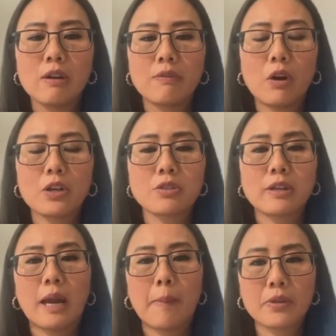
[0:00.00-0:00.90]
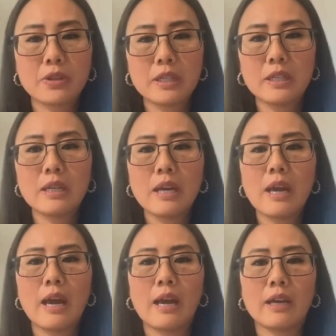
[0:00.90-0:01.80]
fostering empathy
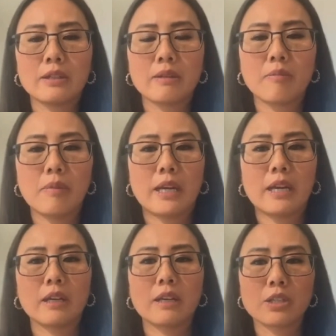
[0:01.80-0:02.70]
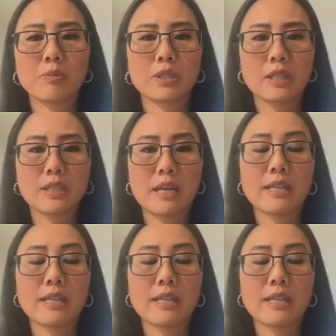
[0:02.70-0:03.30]
and making customer success